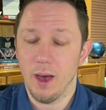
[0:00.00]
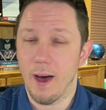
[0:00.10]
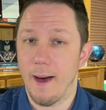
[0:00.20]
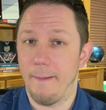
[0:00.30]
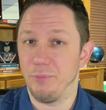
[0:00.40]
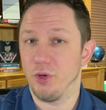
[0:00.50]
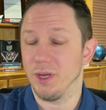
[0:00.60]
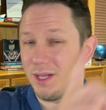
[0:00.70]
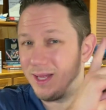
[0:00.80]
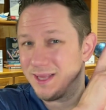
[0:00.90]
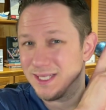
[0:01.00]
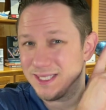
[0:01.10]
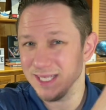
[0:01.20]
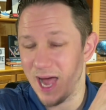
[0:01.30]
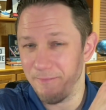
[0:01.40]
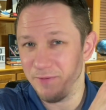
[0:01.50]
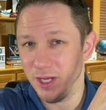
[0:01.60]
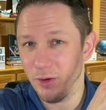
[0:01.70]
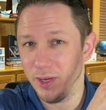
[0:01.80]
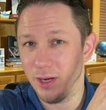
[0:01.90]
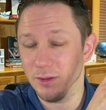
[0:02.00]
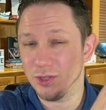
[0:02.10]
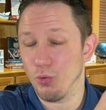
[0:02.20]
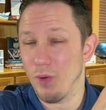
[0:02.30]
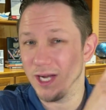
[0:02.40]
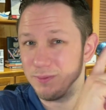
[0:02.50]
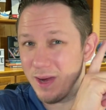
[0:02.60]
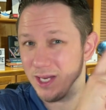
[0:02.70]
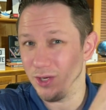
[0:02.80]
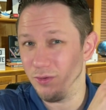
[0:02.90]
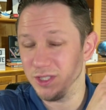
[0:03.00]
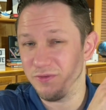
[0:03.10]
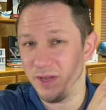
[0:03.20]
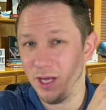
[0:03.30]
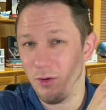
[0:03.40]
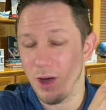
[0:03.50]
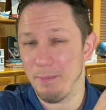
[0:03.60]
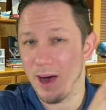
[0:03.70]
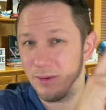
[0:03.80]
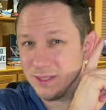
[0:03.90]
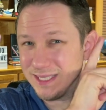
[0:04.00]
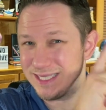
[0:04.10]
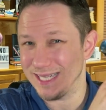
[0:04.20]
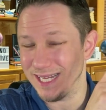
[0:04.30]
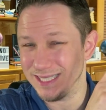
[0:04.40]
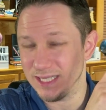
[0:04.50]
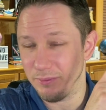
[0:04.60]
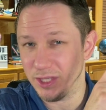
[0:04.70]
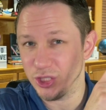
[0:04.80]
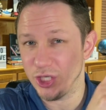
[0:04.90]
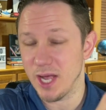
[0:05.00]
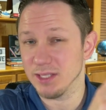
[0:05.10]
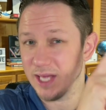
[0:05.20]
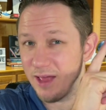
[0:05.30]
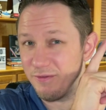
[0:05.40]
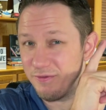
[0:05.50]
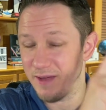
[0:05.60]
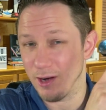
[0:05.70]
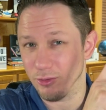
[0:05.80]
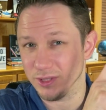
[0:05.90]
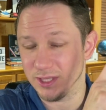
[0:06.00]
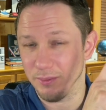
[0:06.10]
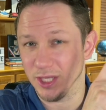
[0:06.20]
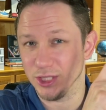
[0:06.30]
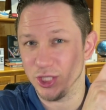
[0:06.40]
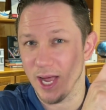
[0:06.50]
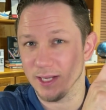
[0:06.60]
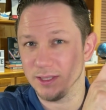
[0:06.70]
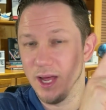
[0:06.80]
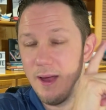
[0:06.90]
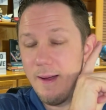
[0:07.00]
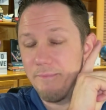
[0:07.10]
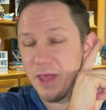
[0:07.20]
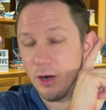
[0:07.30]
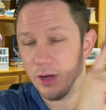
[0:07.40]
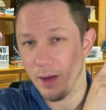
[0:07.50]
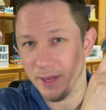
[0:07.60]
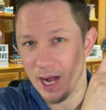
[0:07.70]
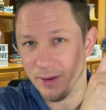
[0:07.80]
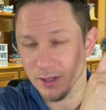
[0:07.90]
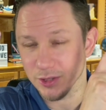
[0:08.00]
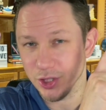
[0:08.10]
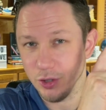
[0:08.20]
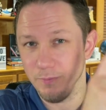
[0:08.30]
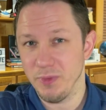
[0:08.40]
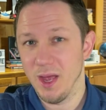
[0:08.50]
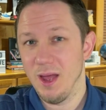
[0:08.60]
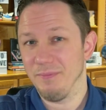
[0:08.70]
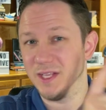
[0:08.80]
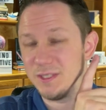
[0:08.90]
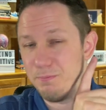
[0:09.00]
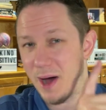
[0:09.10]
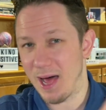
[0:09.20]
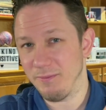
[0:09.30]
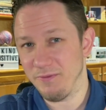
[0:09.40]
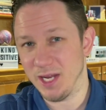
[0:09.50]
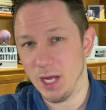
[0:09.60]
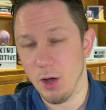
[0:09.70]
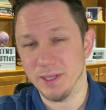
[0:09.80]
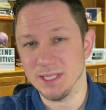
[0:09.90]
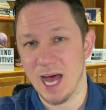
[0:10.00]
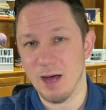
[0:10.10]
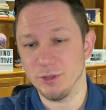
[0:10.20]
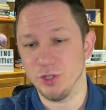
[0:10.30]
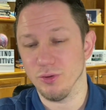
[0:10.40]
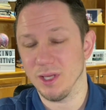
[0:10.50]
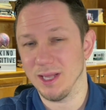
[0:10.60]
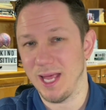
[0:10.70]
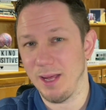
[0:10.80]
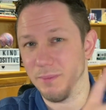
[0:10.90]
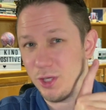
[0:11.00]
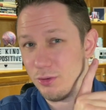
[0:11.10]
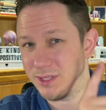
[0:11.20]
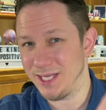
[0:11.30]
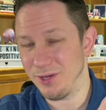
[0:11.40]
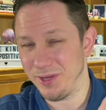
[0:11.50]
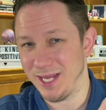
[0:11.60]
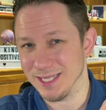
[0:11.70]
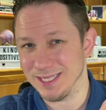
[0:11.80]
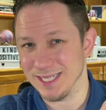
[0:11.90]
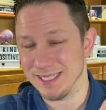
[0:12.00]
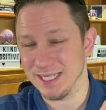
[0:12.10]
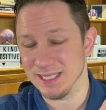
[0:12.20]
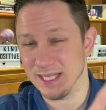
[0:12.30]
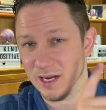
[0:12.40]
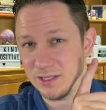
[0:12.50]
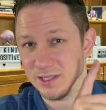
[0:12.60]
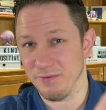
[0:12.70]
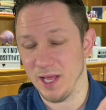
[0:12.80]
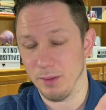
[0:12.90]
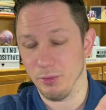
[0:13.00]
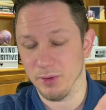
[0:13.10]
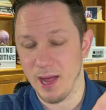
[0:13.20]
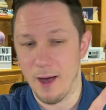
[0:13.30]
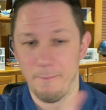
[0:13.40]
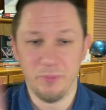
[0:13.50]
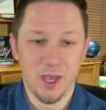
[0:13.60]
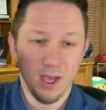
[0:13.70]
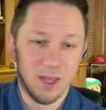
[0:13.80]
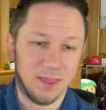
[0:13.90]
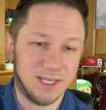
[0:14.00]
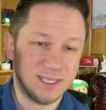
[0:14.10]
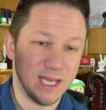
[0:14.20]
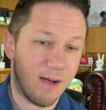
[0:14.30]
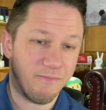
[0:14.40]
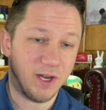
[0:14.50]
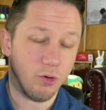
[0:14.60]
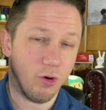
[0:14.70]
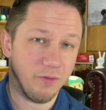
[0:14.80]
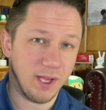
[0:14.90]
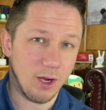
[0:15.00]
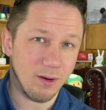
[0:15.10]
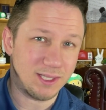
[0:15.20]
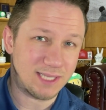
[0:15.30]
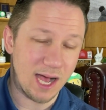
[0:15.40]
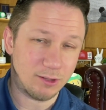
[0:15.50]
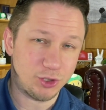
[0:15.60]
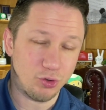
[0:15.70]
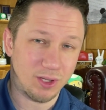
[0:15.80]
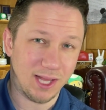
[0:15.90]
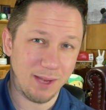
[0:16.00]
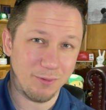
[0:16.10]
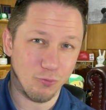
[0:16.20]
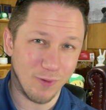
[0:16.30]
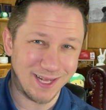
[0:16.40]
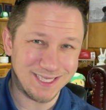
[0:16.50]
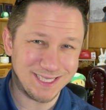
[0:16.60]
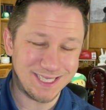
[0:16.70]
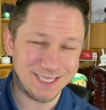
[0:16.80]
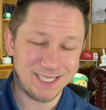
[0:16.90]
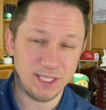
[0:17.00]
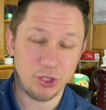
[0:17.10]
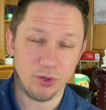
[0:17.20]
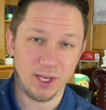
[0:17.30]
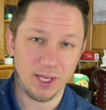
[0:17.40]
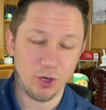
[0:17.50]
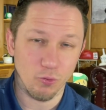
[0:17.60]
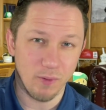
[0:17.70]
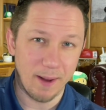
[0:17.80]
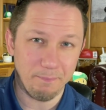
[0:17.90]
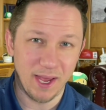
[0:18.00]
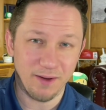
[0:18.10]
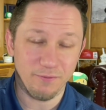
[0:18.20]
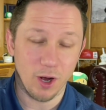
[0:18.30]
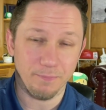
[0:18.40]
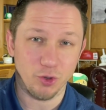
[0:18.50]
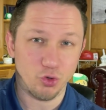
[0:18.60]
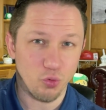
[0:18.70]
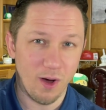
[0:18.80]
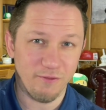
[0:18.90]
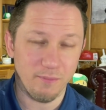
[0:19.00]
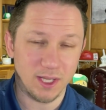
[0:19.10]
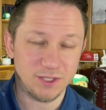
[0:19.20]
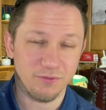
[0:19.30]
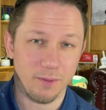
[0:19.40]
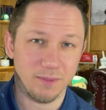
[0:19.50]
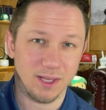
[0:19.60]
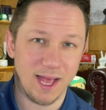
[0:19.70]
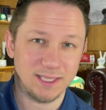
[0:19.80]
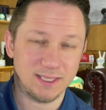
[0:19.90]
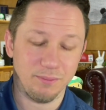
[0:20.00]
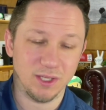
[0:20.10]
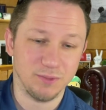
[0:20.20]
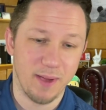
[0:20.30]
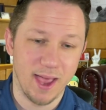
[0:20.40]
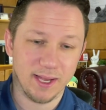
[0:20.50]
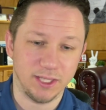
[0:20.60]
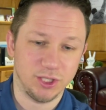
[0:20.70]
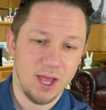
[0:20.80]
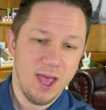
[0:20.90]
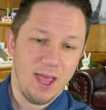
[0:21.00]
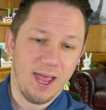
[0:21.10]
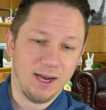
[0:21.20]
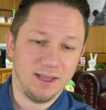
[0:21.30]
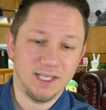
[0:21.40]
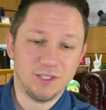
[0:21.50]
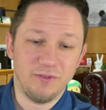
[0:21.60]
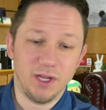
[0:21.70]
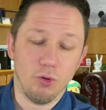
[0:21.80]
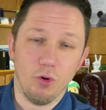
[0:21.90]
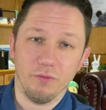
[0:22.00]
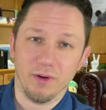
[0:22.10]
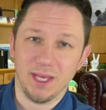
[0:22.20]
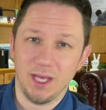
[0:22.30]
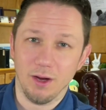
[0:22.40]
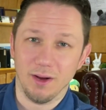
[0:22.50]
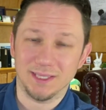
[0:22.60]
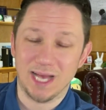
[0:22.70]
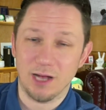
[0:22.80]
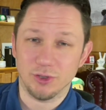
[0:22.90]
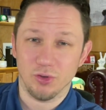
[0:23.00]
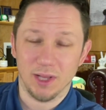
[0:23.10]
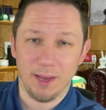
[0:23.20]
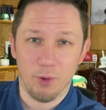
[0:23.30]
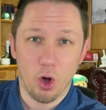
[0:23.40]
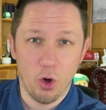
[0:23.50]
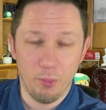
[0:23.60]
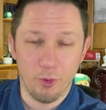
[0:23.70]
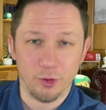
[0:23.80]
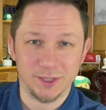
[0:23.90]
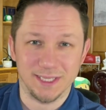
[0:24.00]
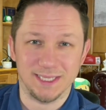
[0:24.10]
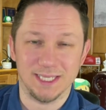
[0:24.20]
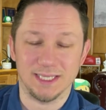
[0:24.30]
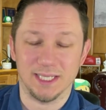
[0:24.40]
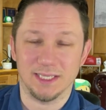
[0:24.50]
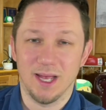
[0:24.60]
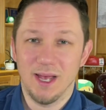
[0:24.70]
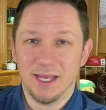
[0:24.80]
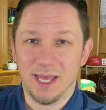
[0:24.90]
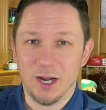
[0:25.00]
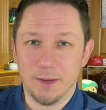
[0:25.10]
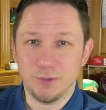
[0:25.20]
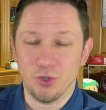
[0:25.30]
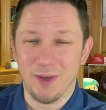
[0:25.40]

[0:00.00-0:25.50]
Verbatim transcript: Um, you can click this top video here to watch my newest video about state stimulus checks and federal stimulus checks that are coming out here soon. This bottom video is how to claim utility assistance that is available now. This top video over here is how to claim rent assistance. You can get your rent paid for up to twelve months from the last stimulus package. And this video over here is how to claim homeowners assistance, get up to